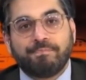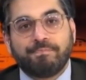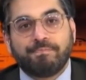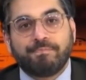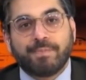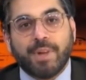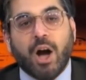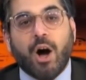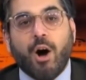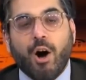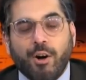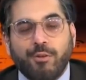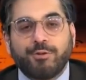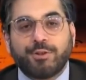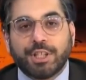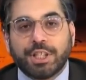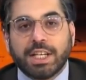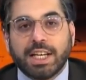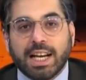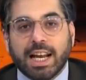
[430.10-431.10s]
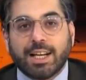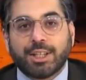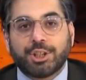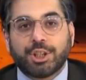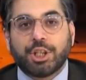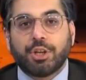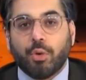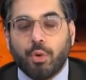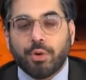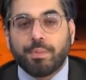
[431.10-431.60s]
After the
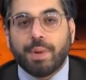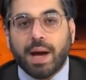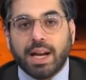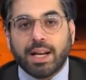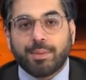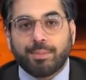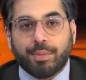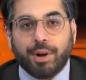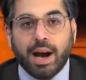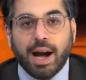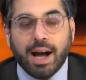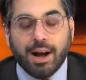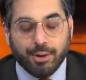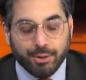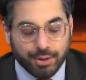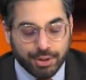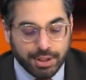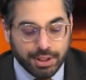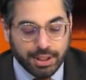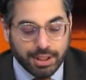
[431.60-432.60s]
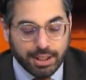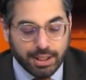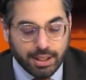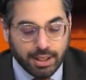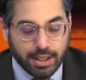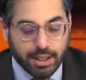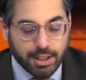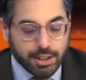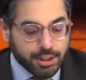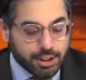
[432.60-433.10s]
election, Lord Malloch Brown.
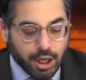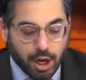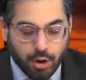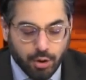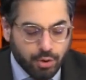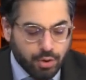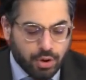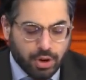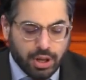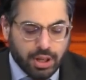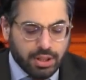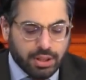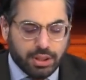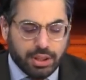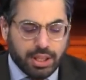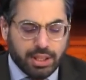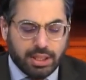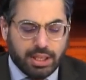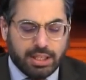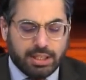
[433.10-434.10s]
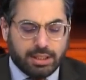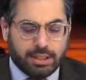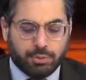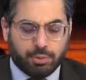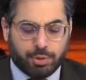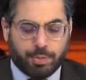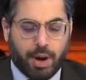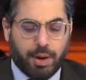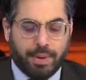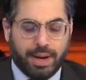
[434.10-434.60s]
So
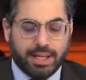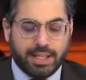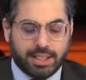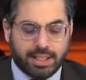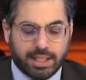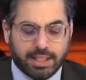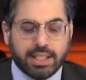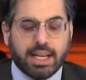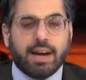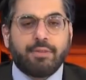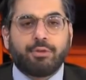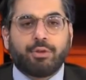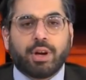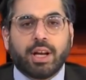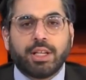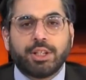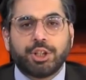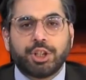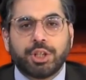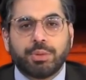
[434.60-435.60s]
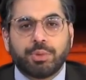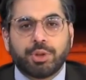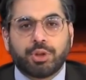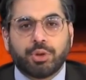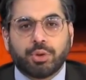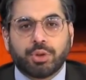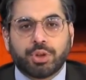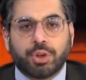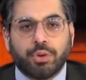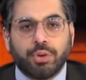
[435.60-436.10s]
Smartmatic doesn't have a relationship with
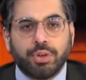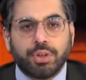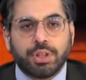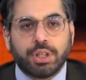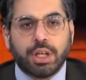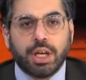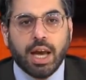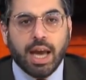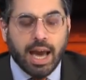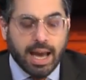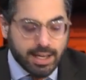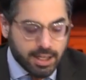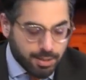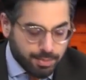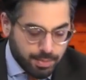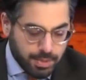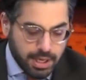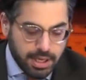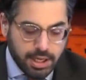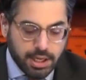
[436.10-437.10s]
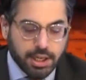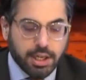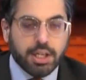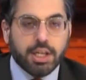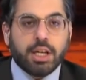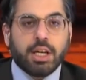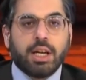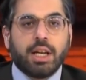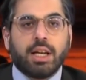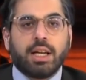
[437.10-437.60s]
George Soros, and Dominion
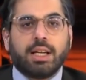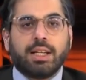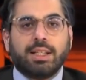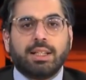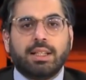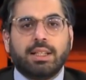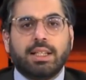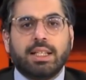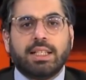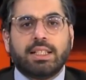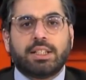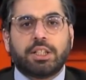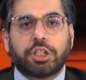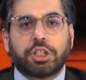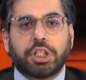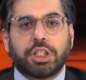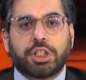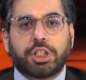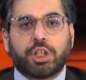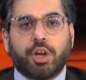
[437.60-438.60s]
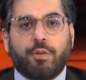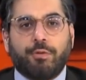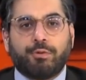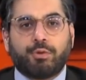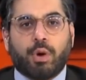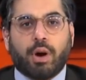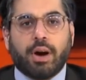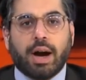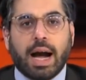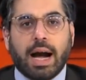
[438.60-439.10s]
leases its
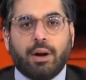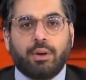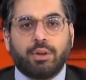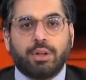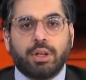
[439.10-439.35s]
software out